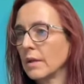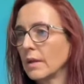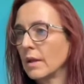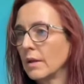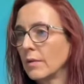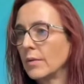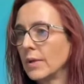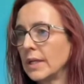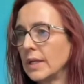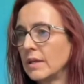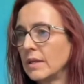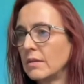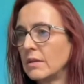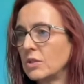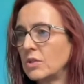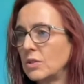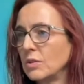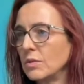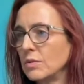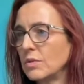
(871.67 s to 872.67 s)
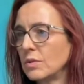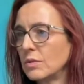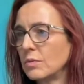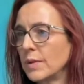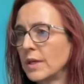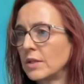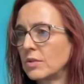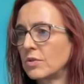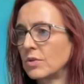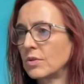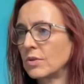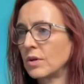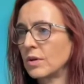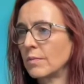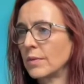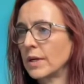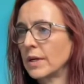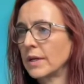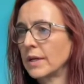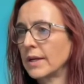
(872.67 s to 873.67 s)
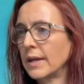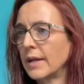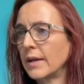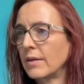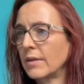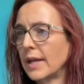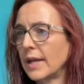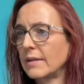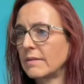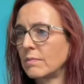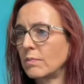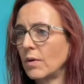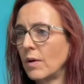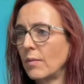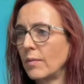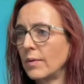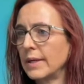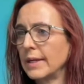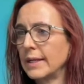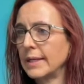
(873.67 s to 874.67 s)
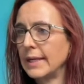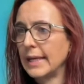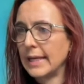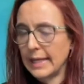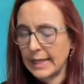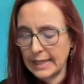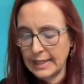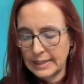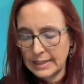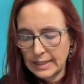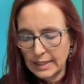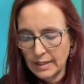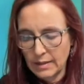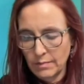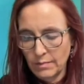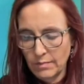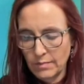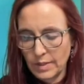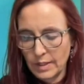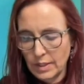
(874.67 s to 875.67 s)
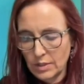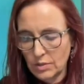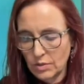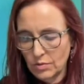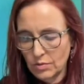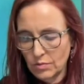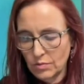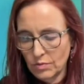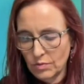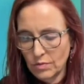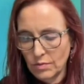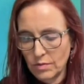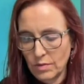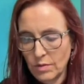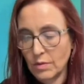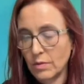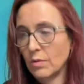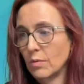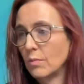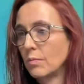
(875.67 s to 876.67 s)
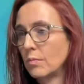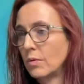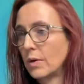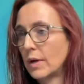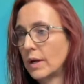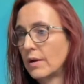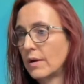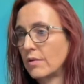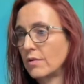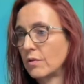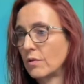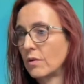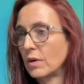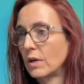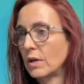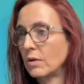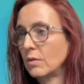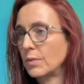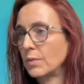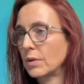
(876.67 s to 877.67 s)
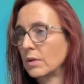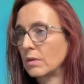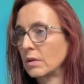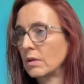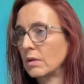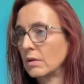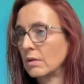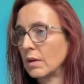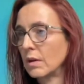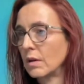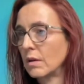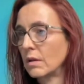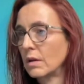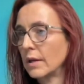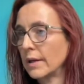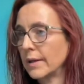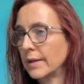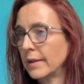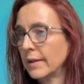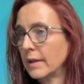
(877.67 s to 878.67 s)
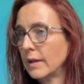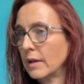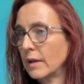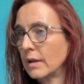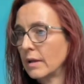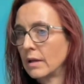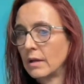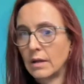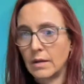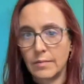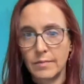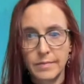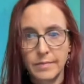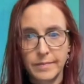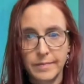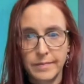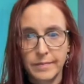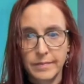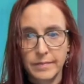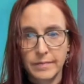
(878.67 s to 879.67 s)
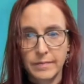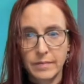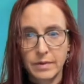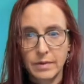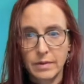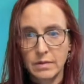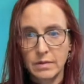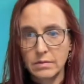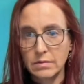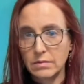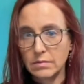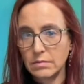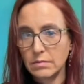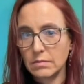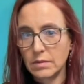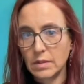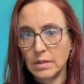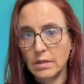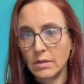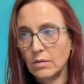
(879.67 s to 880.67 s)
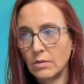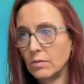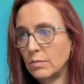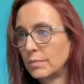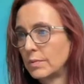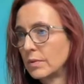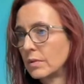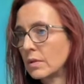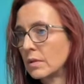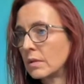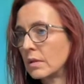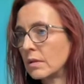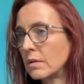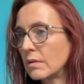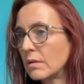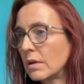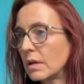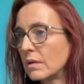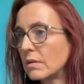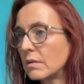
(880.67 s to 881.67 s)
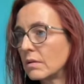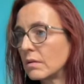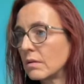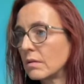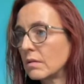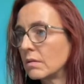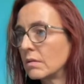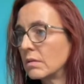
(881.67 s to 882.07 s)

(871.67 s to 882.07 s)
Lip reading: We need the Doozo metronome right now. That's what we need. Metronome browser. I hope you can hear that. I hope you can hear that, y'all.